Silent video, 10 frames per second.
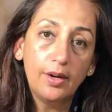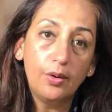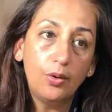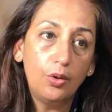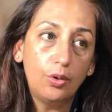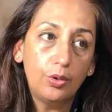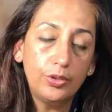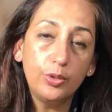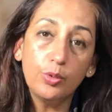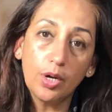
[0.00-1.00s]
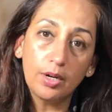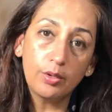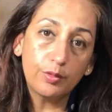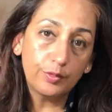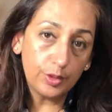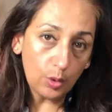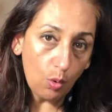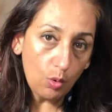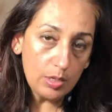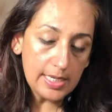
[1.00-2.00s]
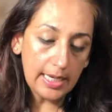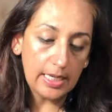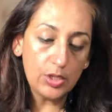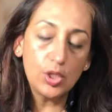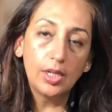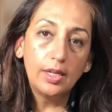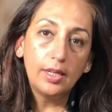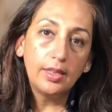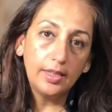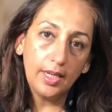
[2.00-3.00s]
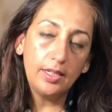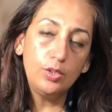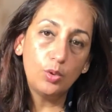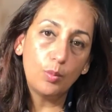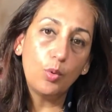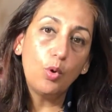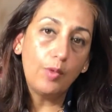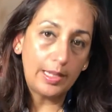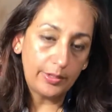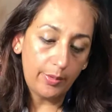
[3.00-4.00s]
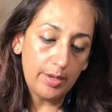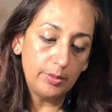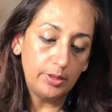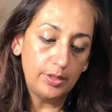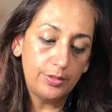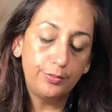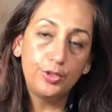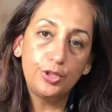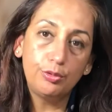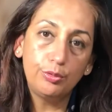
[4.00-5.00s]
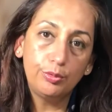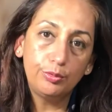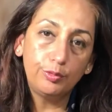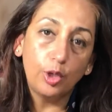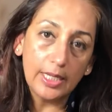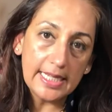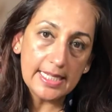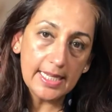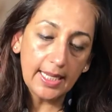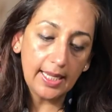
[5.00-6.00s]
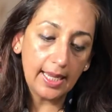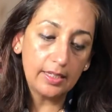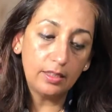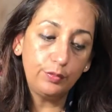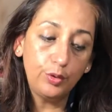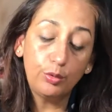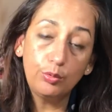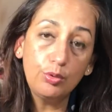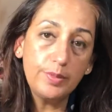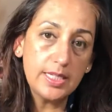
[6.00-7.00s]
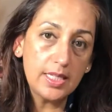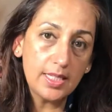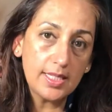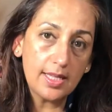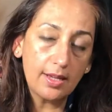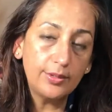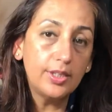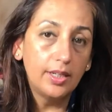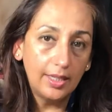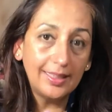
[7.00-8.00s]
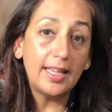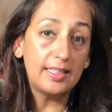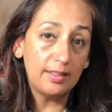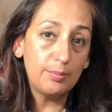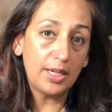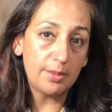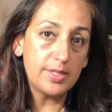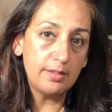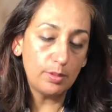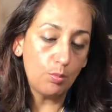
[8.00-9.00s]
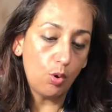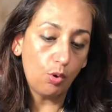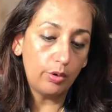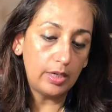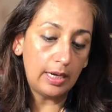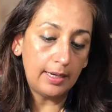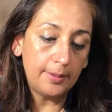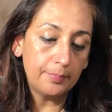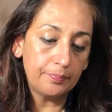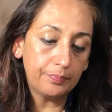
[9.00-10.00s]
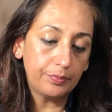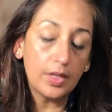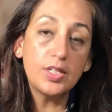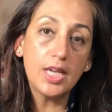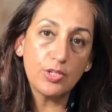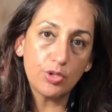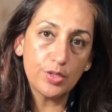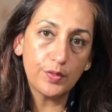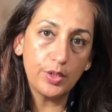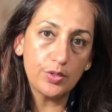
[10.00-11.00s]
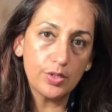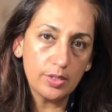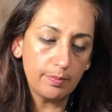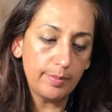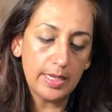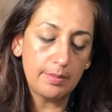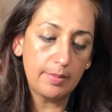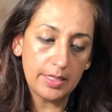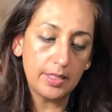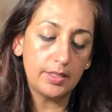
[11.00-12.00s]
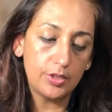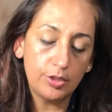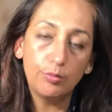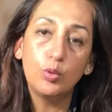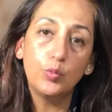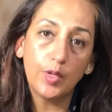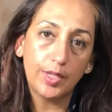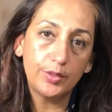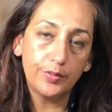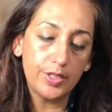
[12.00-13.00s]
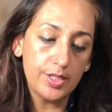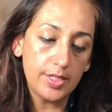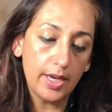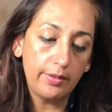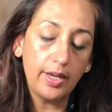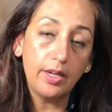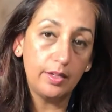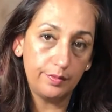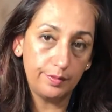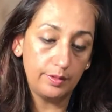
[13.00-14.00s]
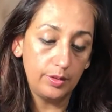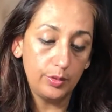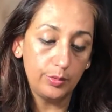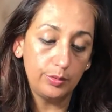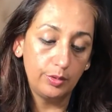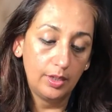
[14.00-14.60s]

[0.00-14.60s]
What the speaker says: or you are of an old age, then you are more vulnerable to falling sick. And if your room is in the South, that it becomes even more dangerous for you. So better to move out of this area if you